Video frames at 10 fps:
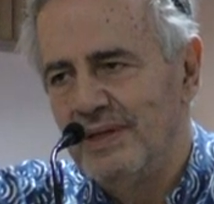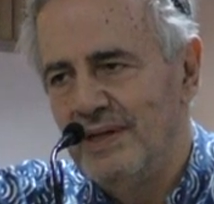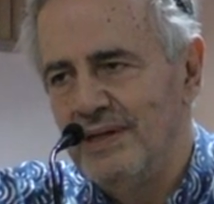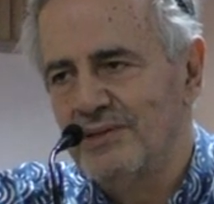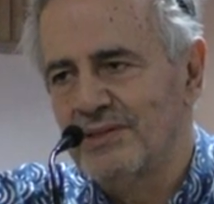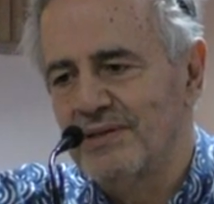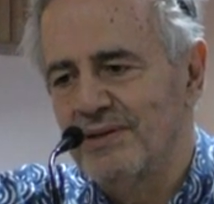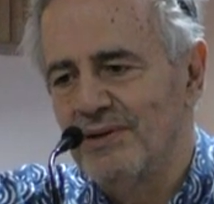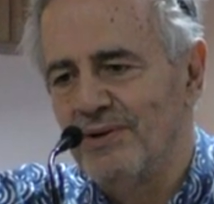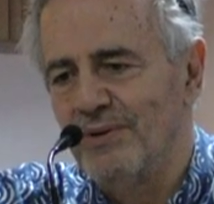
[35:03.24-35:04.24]
east
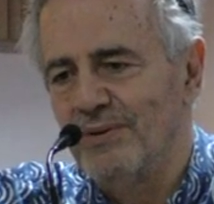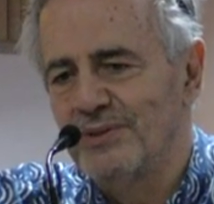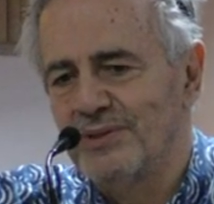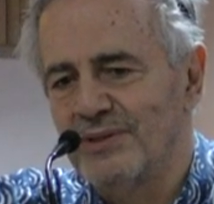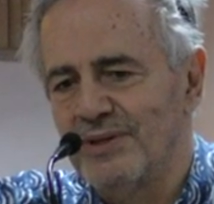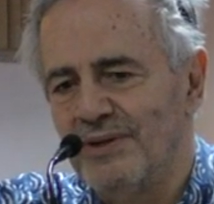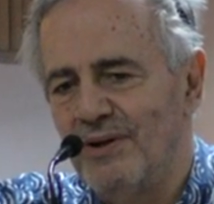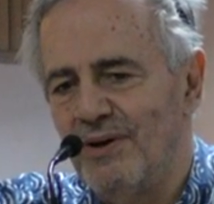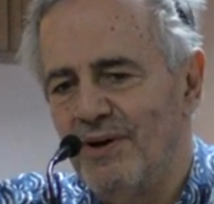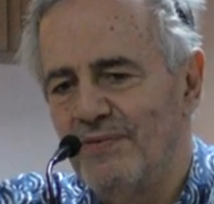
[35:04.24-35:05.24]
coast
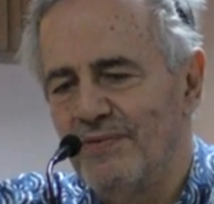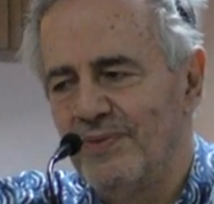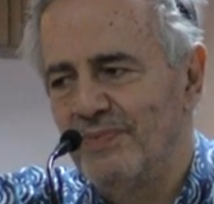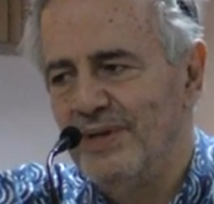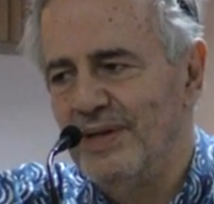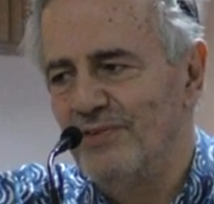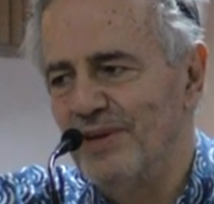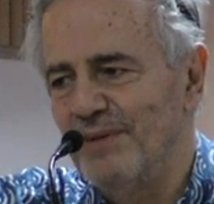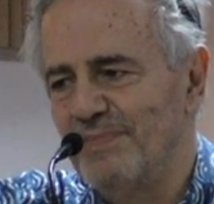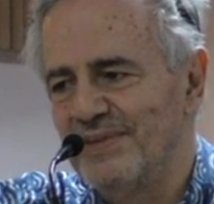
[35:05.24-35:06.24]
of
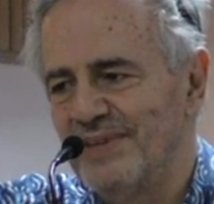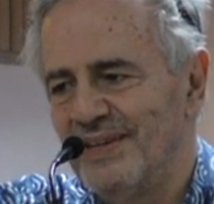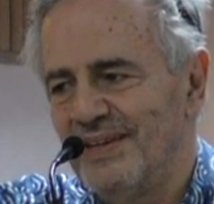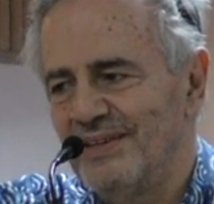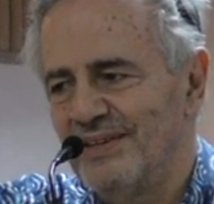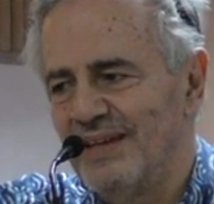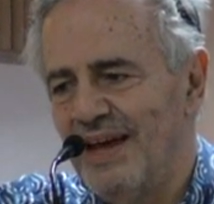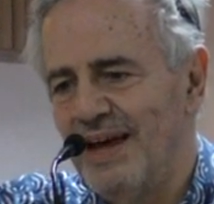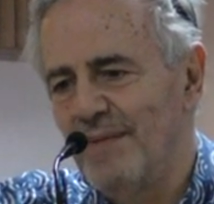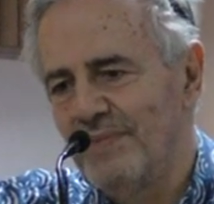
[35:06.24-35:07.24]
Egypt
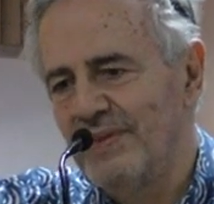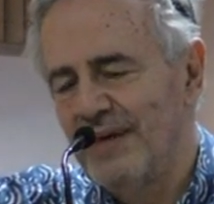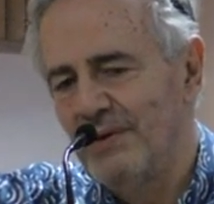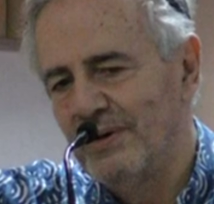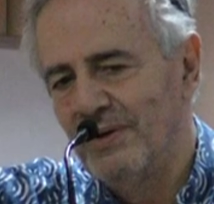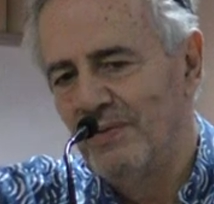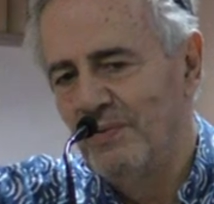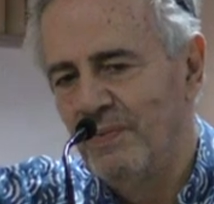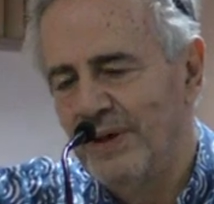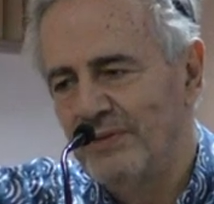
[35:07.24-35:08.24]
um, that
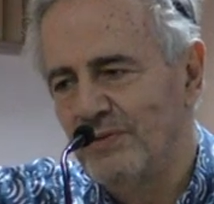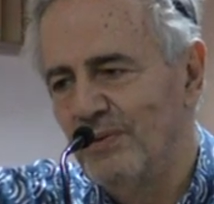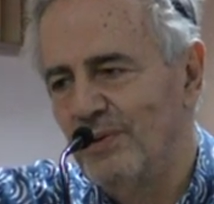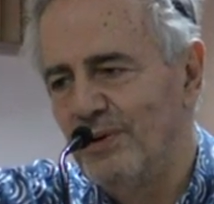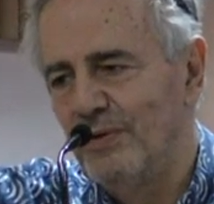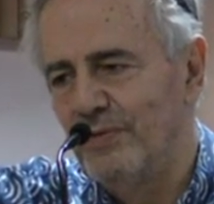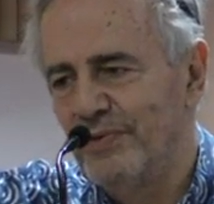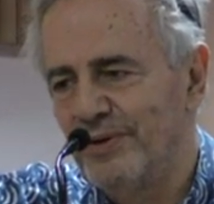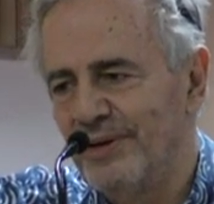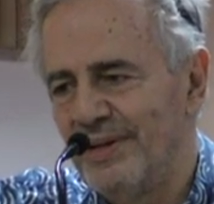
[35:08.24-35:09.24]
went all
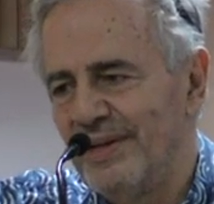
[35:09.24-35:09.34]
over